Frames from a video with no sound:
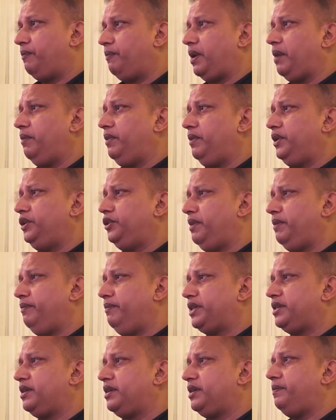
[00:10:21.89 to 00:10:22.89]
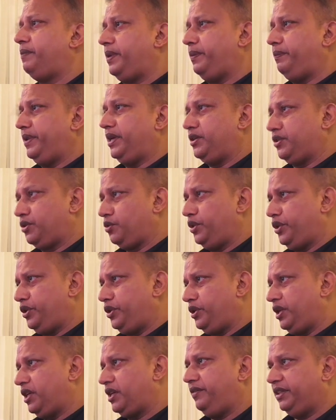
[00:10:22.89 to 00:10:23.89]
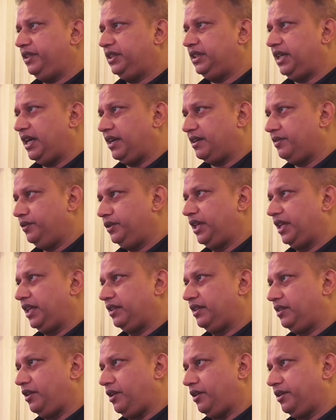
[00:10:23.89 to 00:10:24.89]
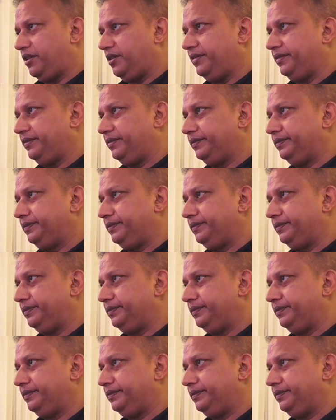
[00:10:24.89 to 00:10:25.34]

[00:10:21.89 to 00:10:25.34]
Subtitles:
Probably you'll be better prepared. So would you agree with that thought?